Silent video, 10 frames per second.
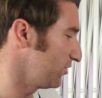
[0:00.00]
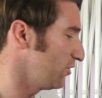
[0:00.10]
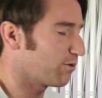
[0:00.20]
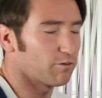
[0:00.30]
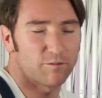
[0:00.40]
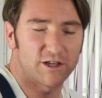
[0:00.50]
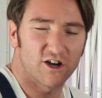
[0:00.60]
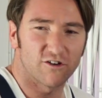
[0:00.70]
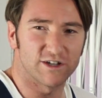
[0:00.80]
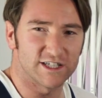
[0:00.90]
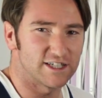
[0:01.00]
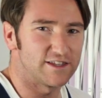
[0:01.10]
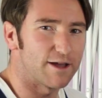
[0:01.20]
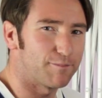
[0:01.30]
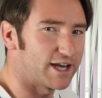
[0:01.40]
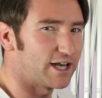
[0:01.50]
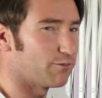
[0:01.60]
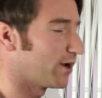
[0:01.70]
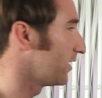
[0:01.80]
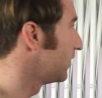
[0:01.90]
that you probably can't really see that bit
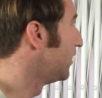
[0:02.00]
anyway.